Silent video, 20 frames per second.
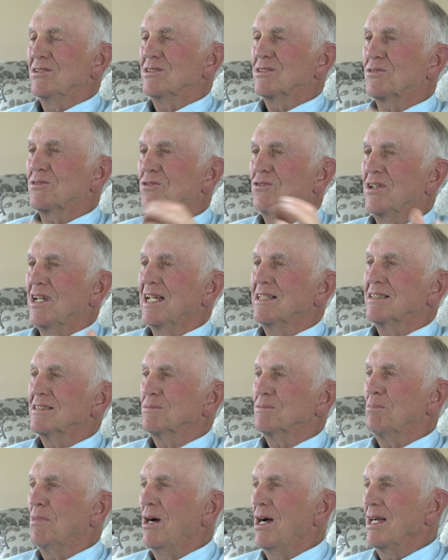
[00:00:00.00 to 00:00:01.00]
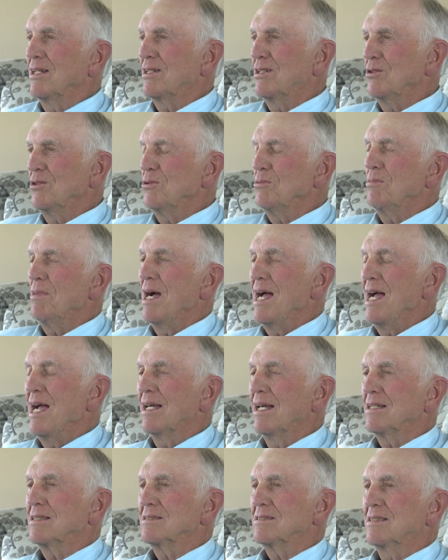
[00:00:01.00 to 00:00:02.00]
his friends buy 2
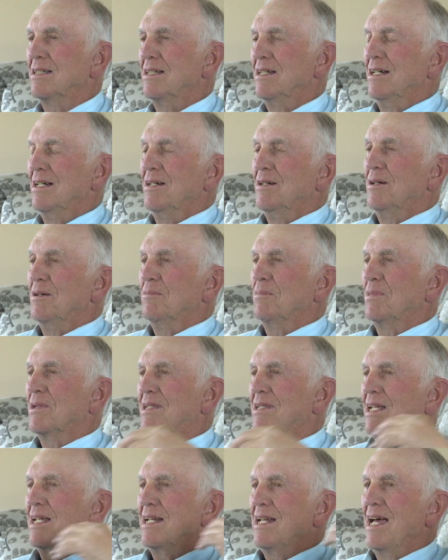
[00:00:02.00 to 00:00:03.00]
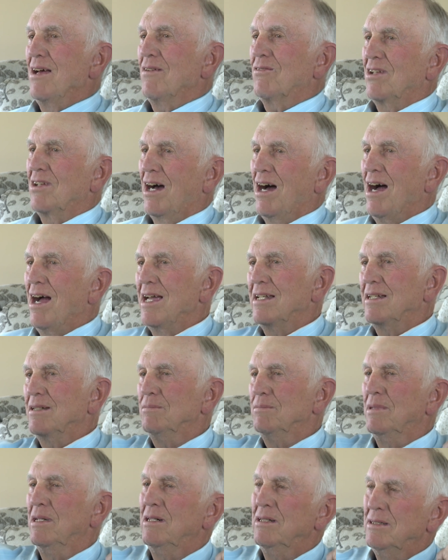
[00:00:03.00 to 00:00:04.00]
bags, but they'd have to hide
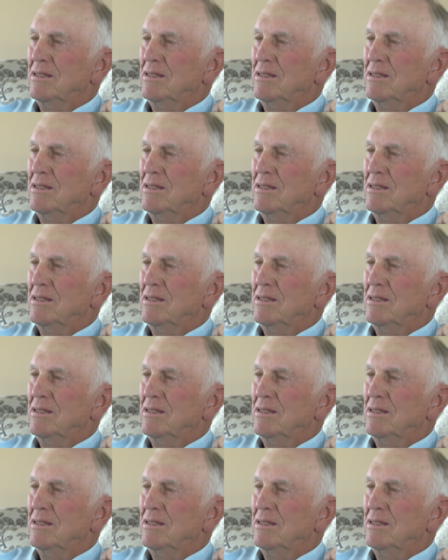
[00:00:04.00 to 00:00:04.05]
them.